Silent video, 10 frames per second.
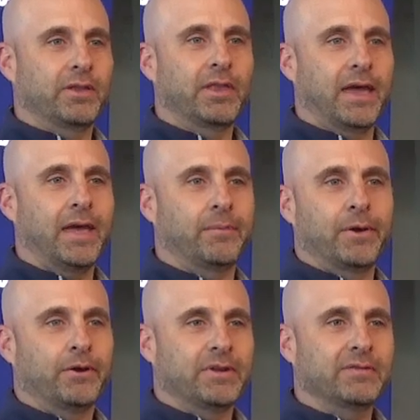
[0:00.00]
that they had a
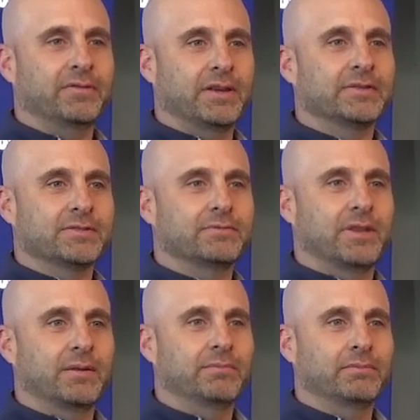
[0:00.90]
better defense
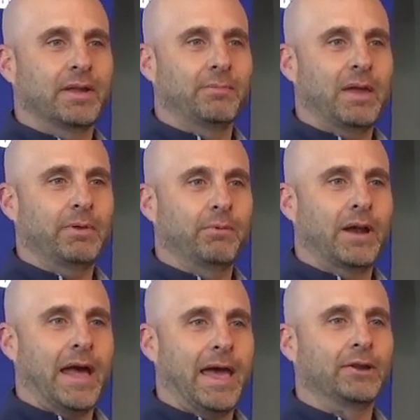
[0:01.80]
than maybe what
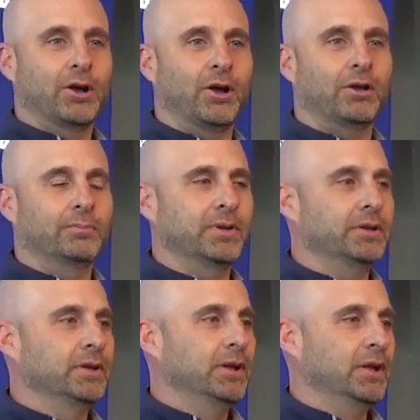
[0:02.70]
I had called, but
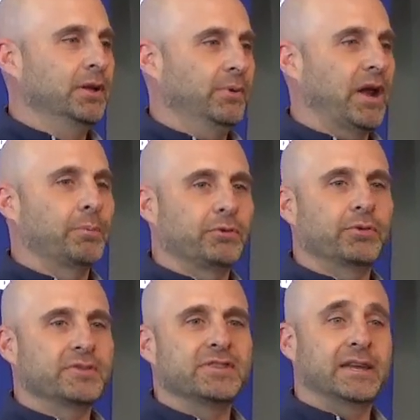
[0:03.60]
we had
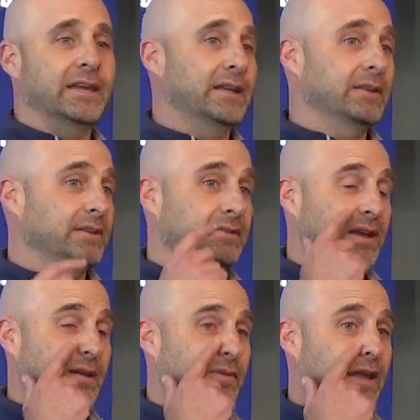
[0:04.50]
opportunities to get in, to
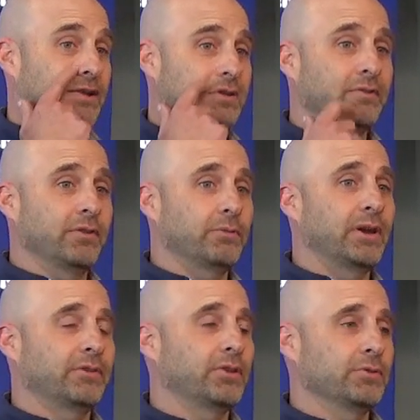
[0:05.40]
take advantage of it through
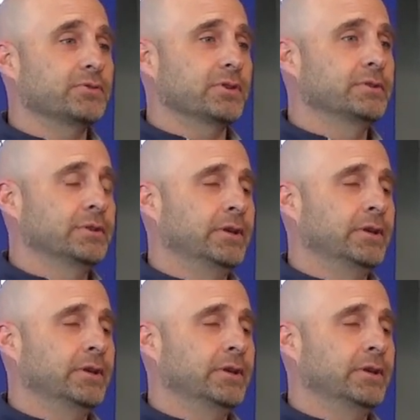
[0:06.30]
execution.